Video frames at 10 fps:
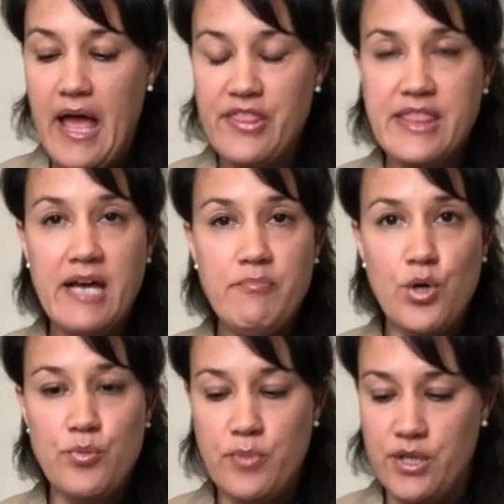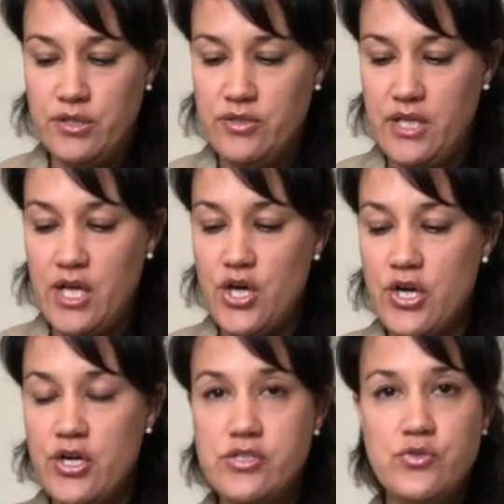At that moment, they
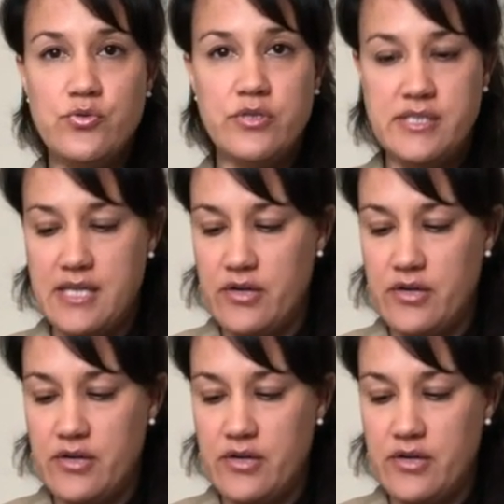heard a noise